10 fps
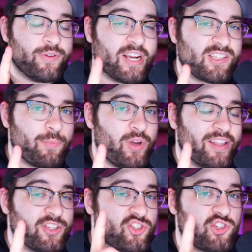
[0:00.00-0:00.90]
so next up, we
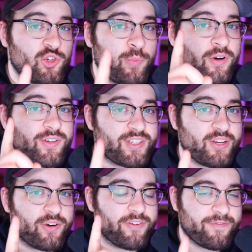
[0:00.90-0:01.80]
got this super
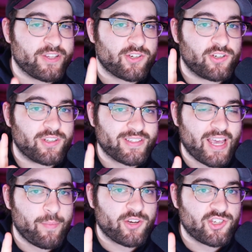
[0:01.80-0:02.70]
secret physical
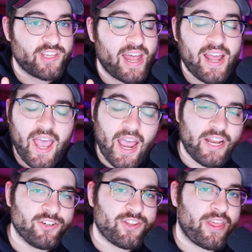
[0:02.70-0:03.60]
damage set. And
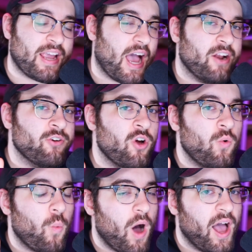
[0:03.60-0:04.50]
here's the thing. I don't
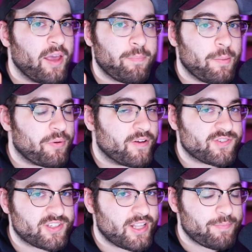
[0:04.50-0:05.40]
know why people
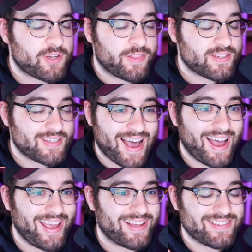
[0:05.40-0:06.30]
have slept on this
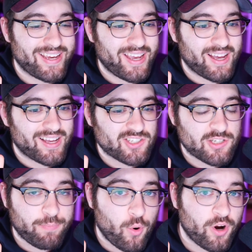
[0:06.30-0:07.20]
guy as a
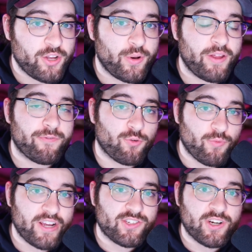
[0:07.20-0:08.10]
support unit for
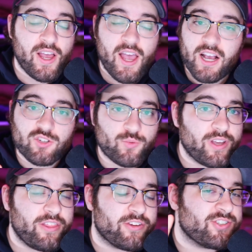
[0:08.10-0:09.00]
Razor because
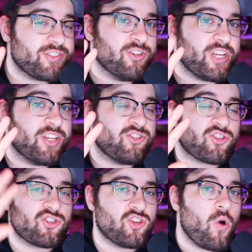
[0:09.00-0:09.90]
really their synergy is
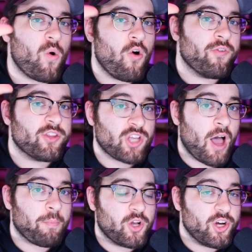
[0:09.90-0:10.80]
just so over the
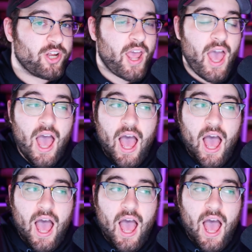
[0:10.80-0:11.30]
top good.